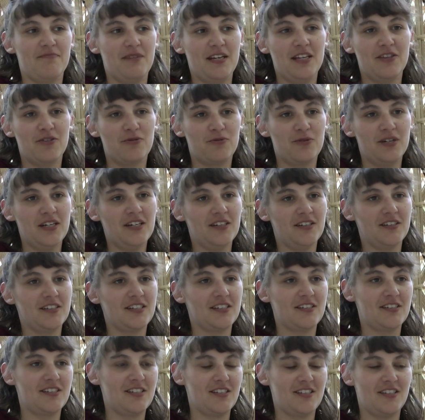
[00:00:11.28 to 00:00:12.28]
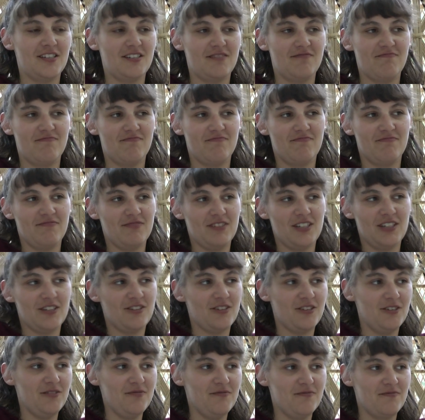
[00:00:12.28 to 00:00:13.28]
in the world, and to, you
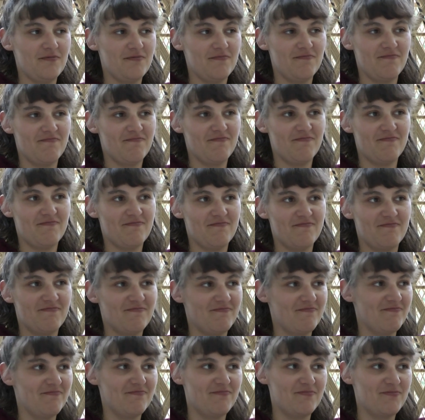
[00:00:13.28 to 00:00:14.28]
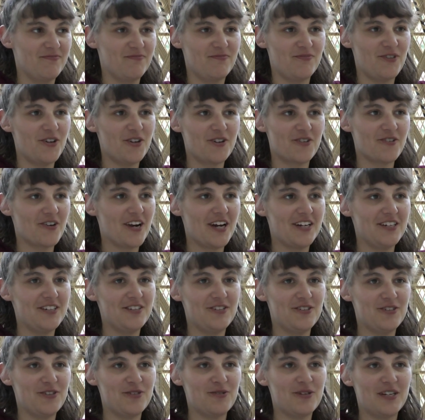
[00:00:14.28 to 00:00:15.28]
know, walk around
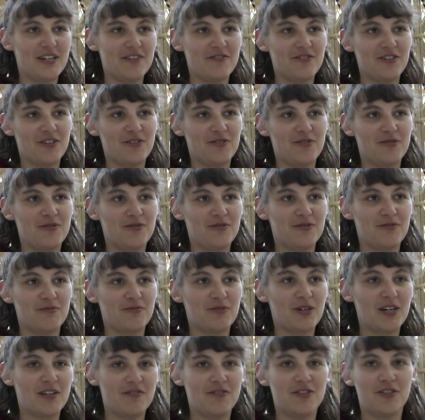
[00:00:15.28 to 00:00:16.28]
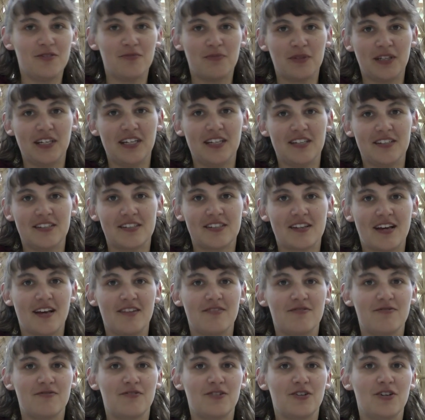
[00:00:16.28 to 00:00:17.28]
and do whatever you please,
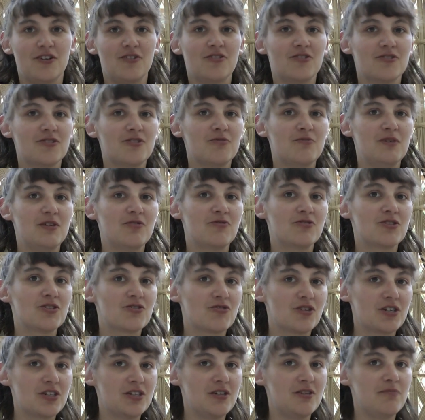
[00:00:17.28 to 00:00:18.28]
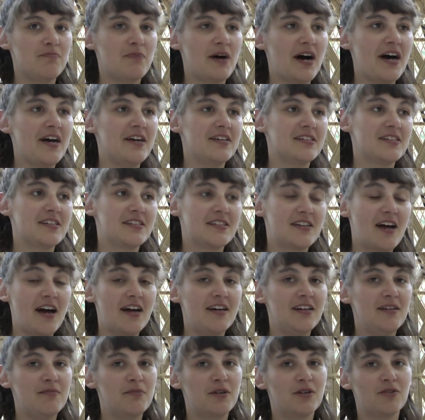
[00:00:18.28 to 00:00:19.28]
and for you not to be restricted by
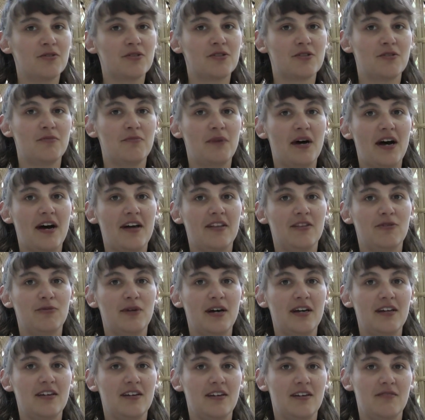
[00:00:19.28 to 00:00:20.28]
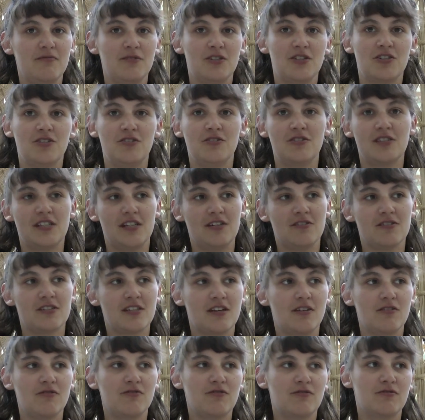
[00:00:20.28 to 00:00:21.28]
society, but also by the way in which you see
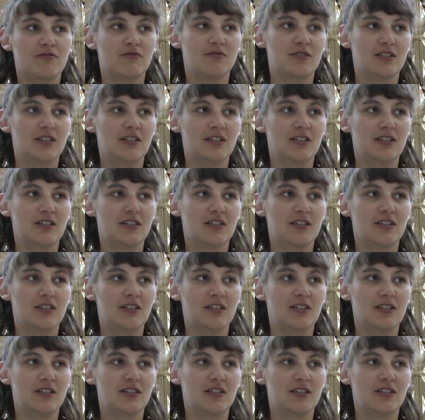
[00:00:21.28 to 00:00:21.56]
yourself,